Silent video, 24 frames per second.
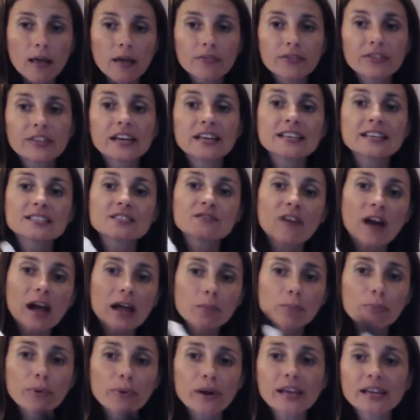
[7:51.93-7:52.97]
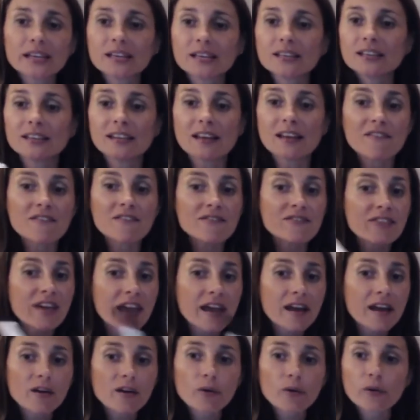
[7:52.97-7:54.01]
that is vibrating in a
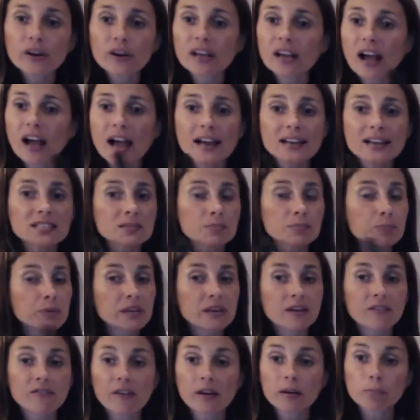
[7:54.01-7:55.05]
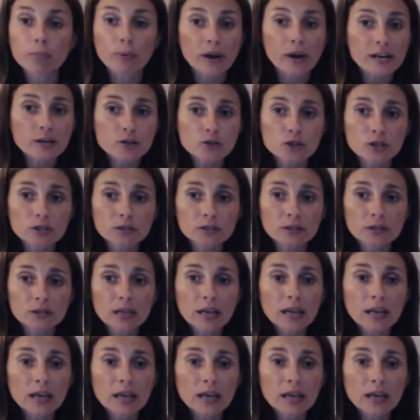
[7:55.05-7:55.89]
very high speed of vibration